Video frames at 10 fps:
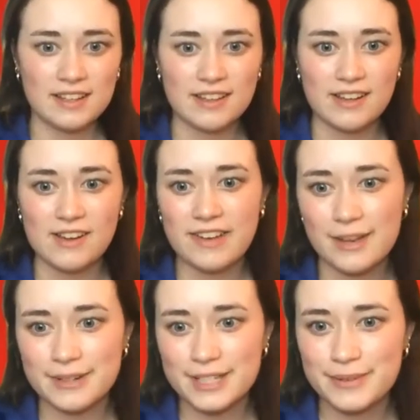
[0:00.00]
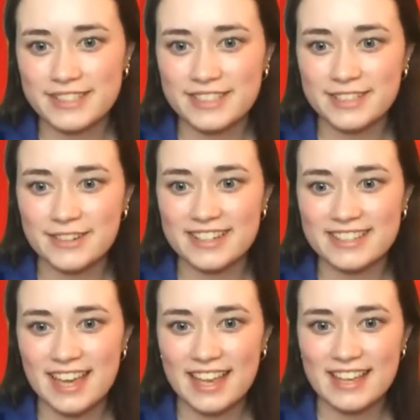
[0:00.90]
Okay, we're switching to our
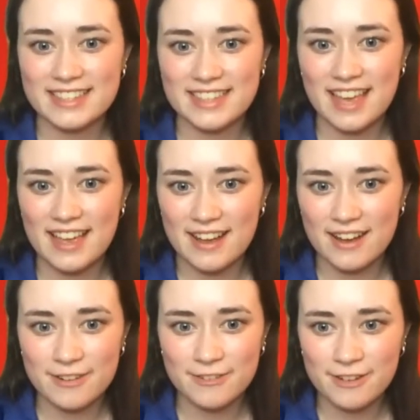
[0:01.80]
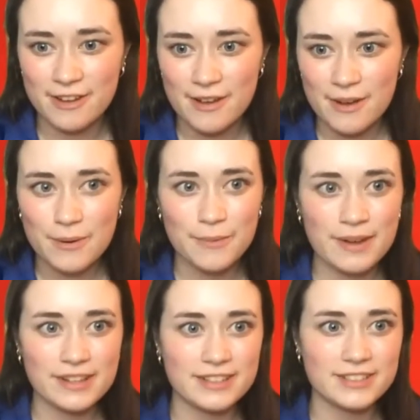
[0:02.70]
second set of
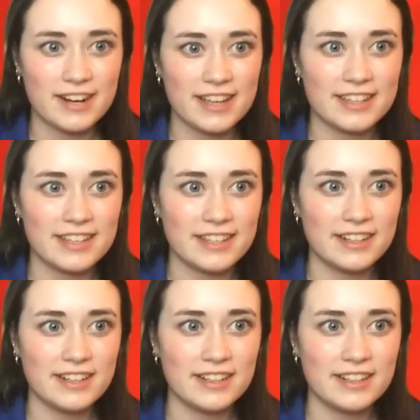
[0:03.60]
winners right here.